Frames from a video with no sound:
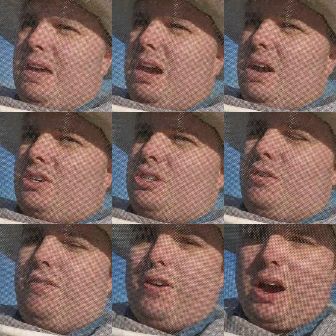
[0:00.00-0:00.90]
here so
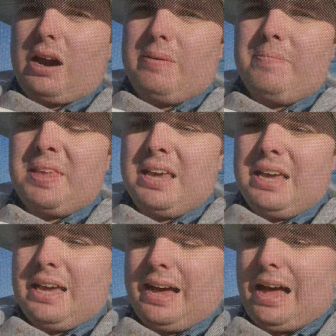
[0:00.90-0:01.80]
far,
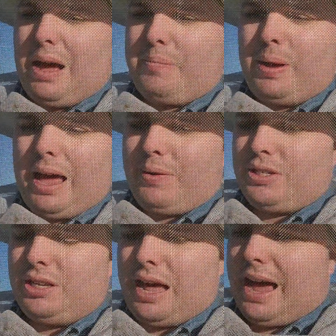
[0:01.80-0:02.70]
I
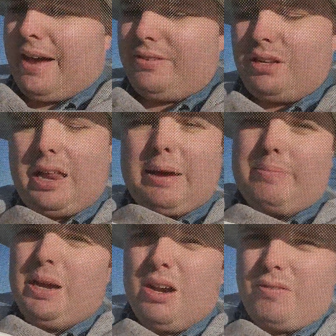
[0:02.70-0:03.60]
was in the hives in like
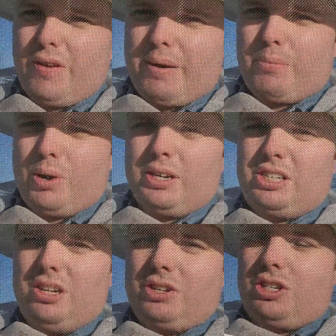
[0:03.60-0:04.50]
mid-November and
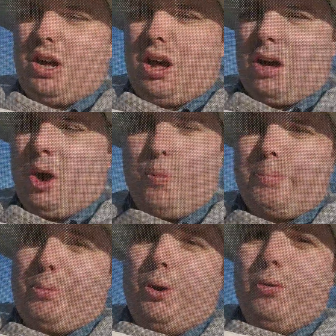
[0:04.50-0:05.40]
still saw
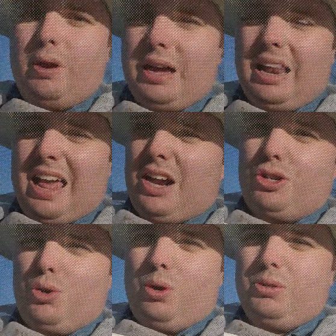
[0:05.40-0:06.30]
open brood and a lot of
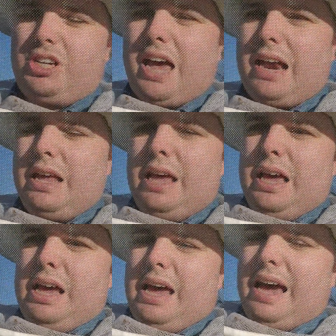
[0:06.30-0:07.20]
drones yet.
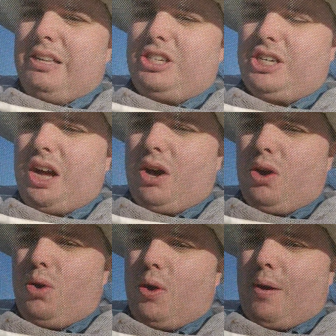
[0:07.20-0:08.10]
And so I